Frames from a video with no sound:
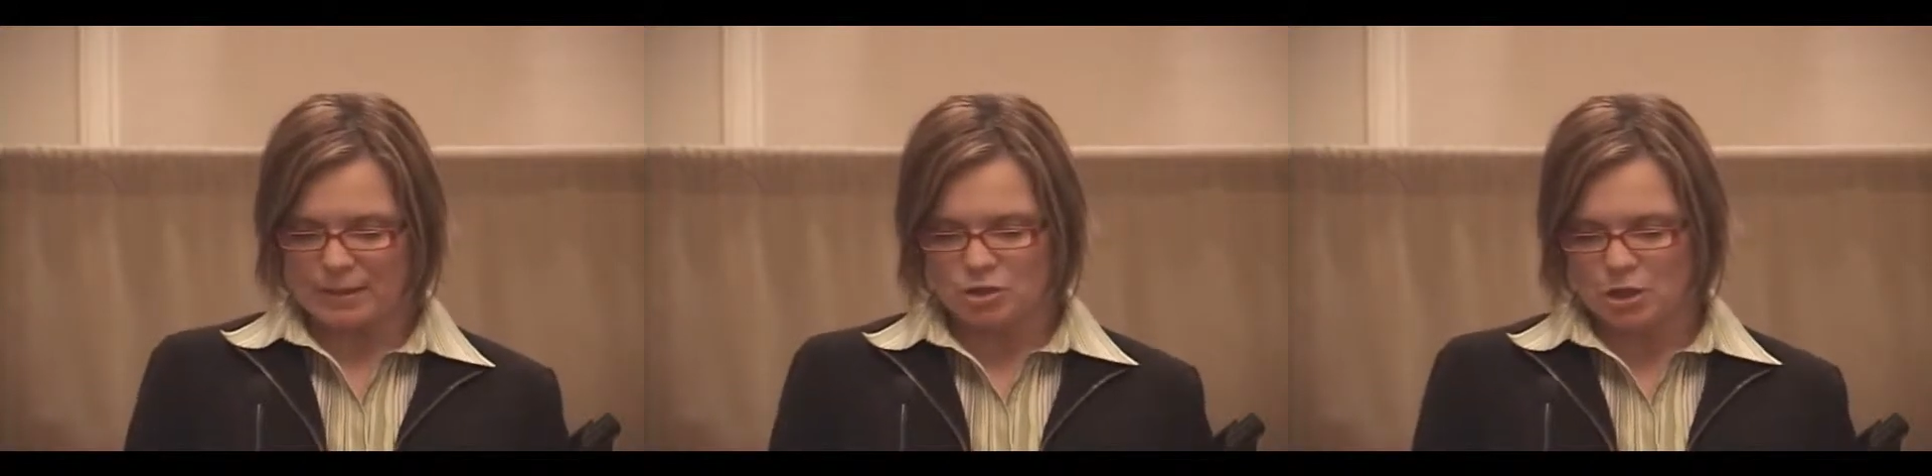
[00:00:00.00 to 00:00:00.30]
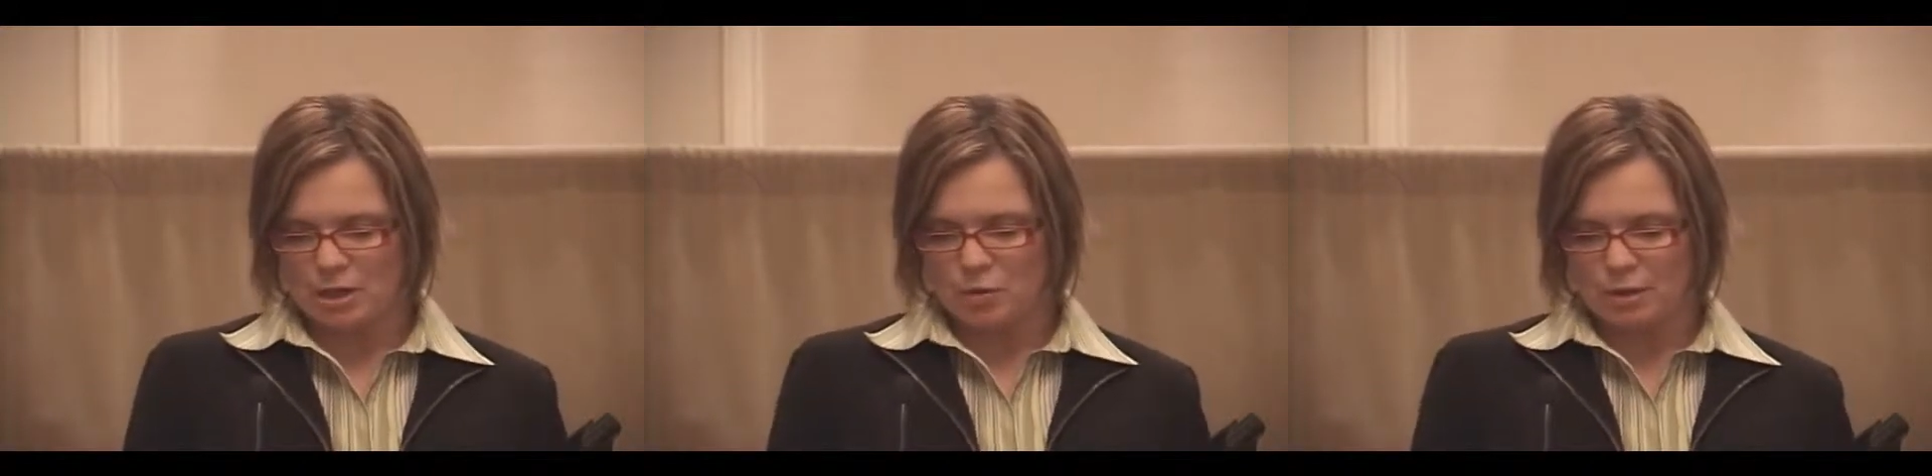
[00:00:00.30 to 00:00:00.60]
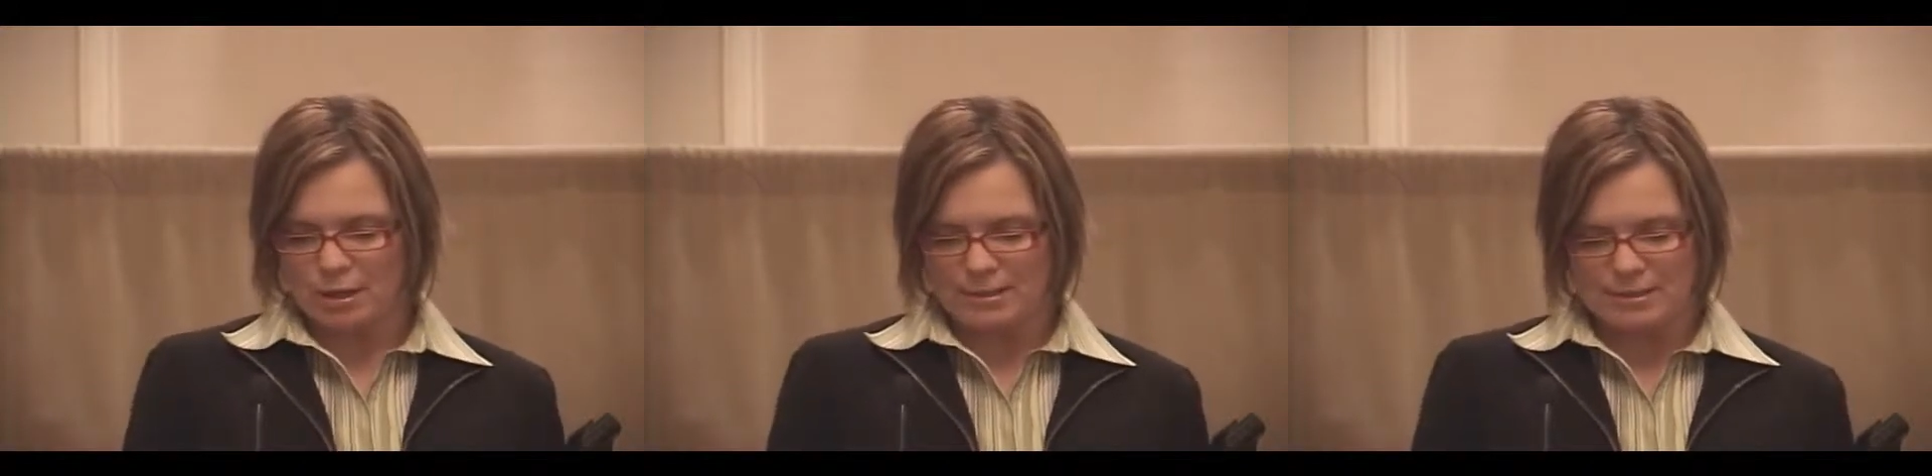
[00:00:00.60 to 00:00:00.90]
In
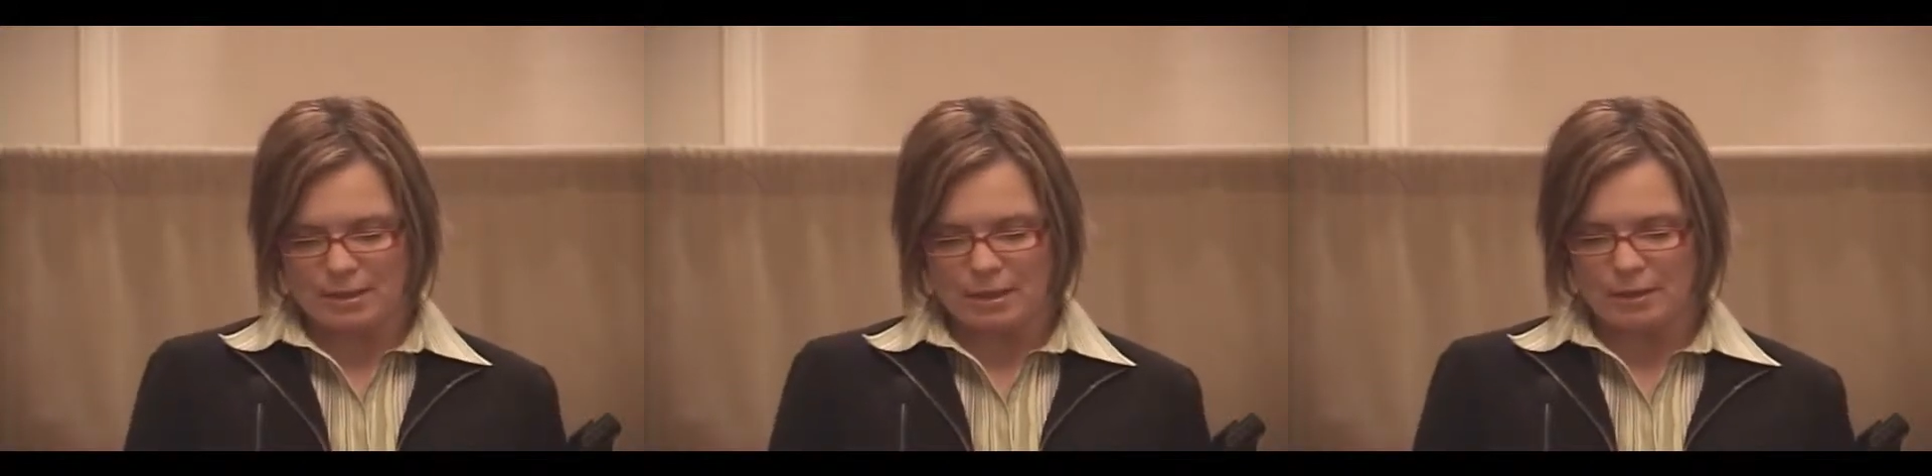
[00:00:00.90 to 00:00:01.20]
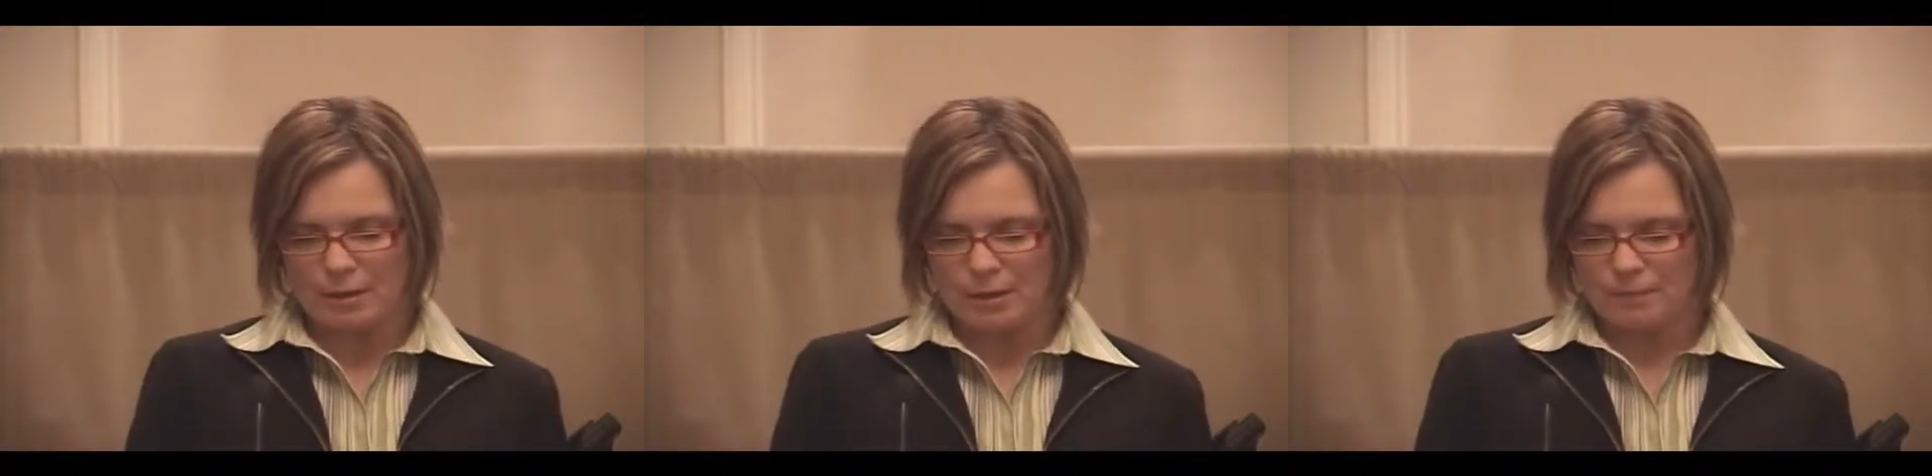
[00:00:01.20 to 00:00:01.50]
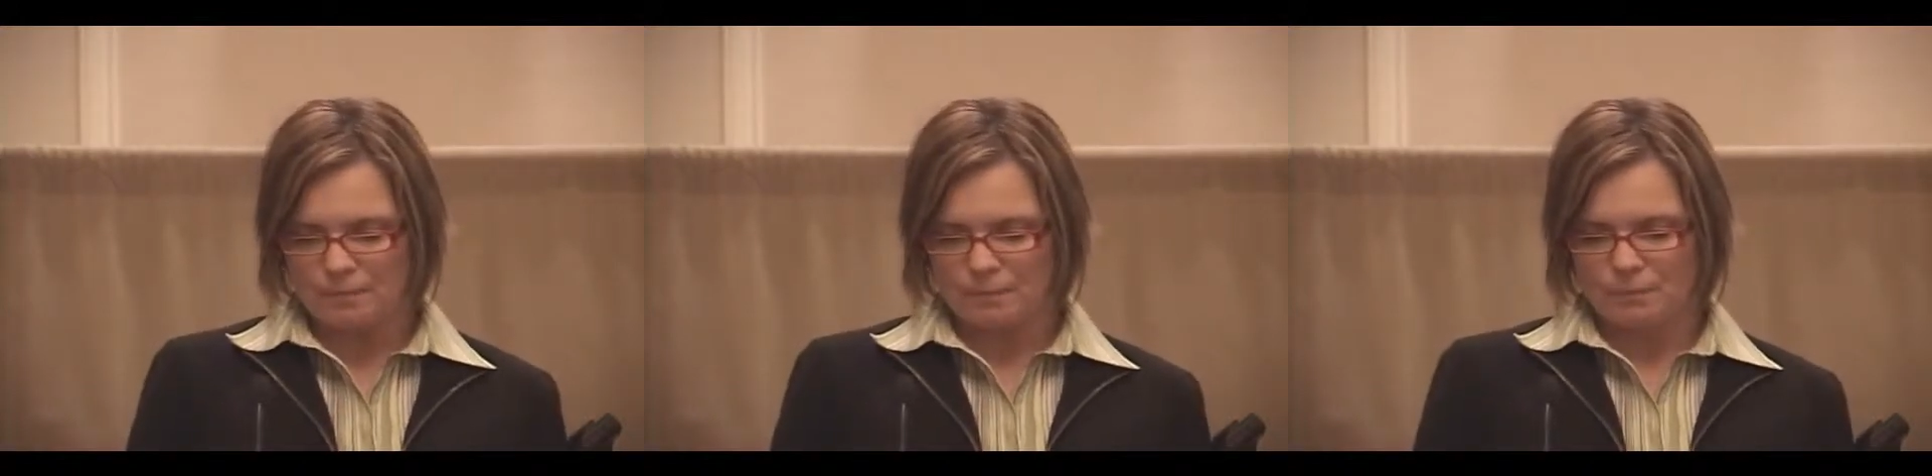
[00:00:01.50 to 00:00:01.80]
January 1999,